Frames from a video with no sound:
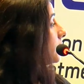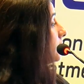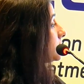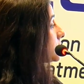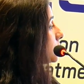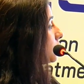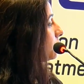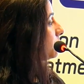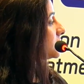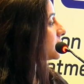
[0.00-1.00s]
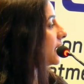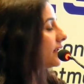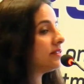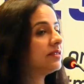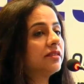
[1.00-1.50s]
risk of
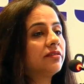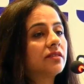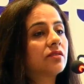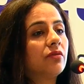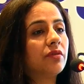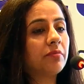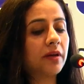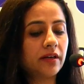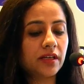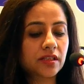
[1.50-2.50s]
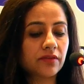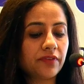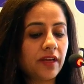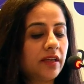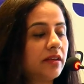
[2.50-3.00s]
miscarriages, risk of implantation
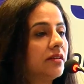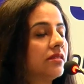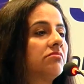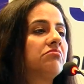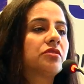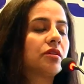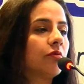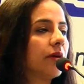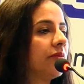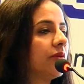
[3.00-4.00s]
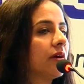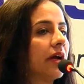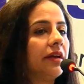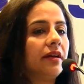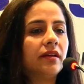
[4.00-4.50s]
failures, slow embryo
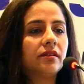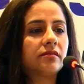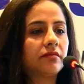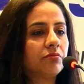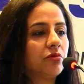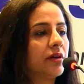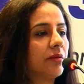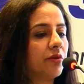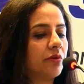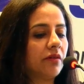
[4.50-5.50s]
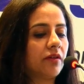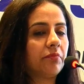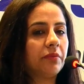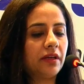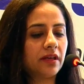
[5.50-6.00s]
kinetics, poor embryo
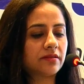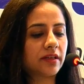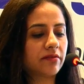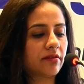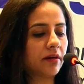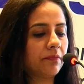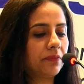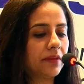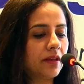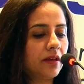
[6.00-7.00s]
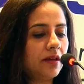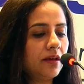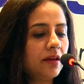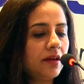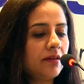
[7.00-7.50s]
development, etc.
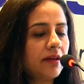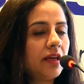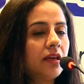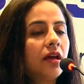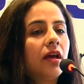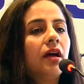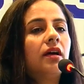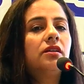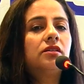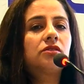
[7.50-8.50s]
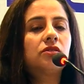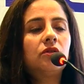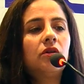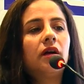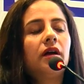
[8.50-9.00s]
Right?
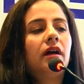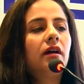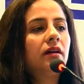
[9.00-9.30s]
So